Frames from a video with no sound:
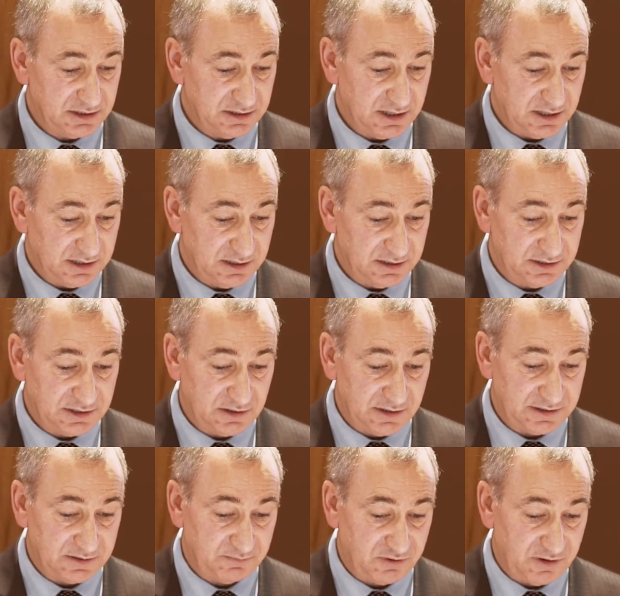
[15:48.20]
and
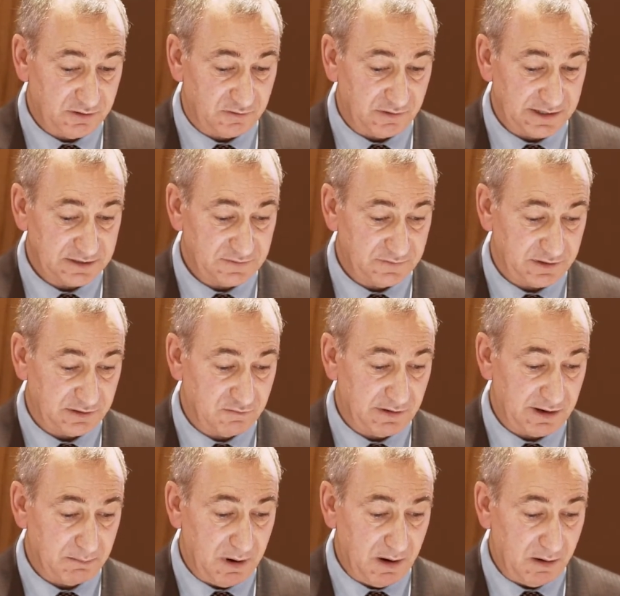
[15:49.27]
signs of progress for the
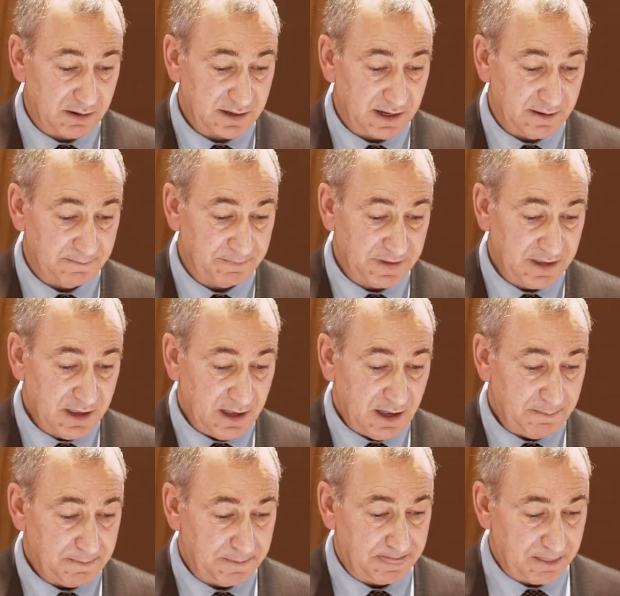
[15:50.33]
Greek market.
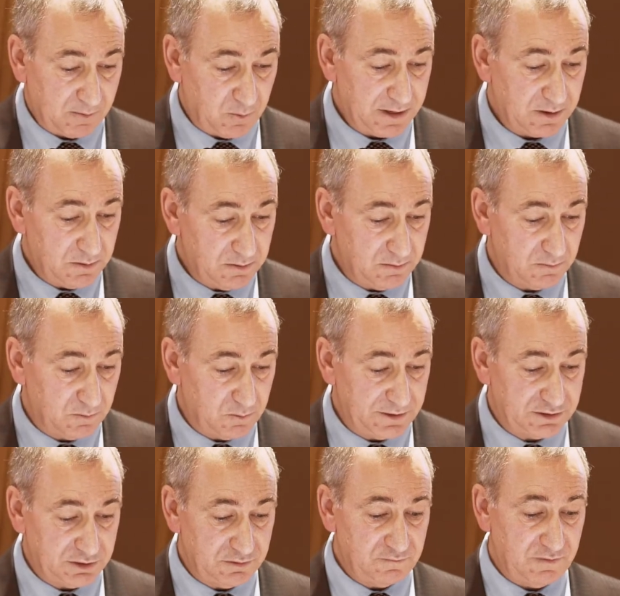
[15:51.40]
We
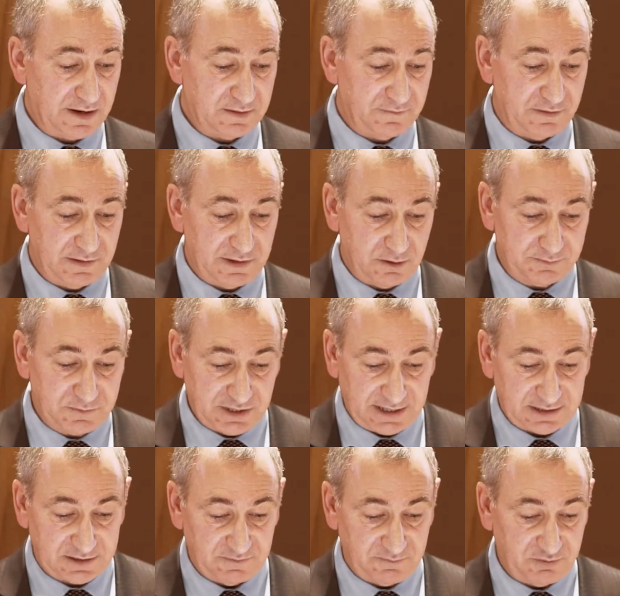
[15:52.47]
do run a very
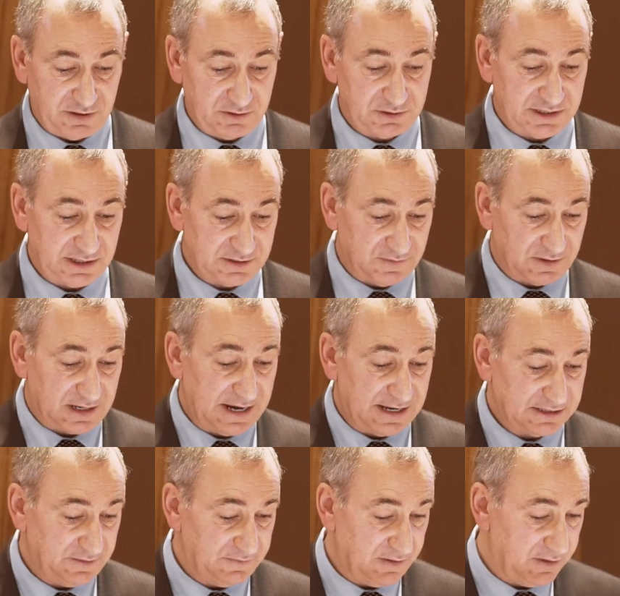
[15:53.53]
objective process for
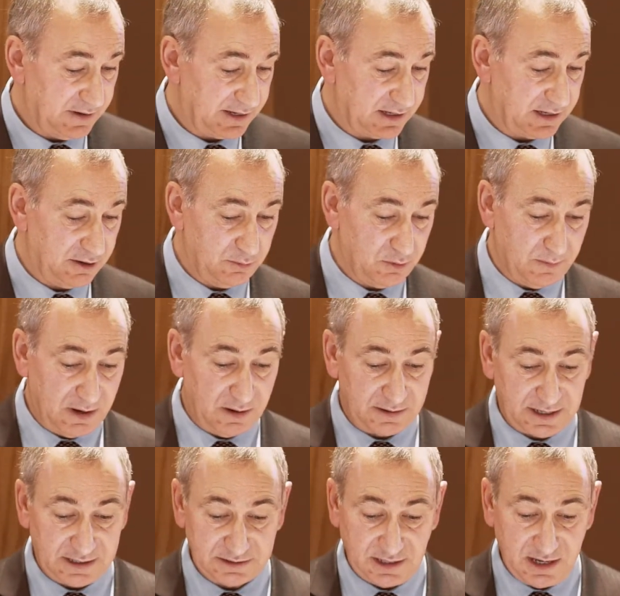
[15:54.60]
classifying global
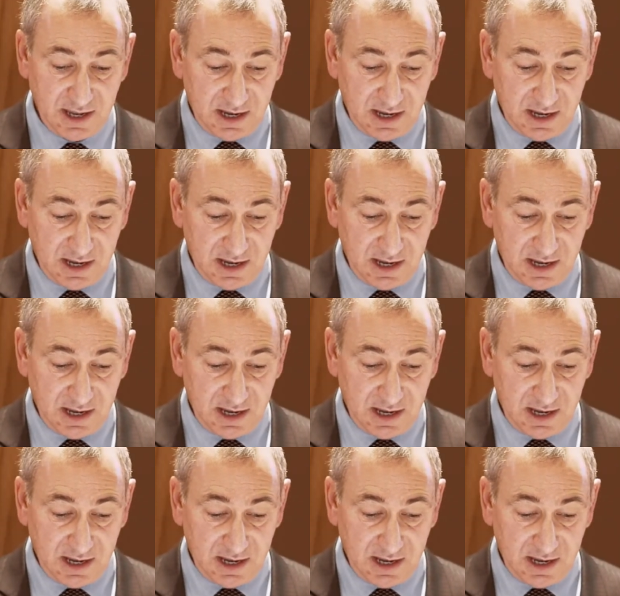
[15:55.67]
markets.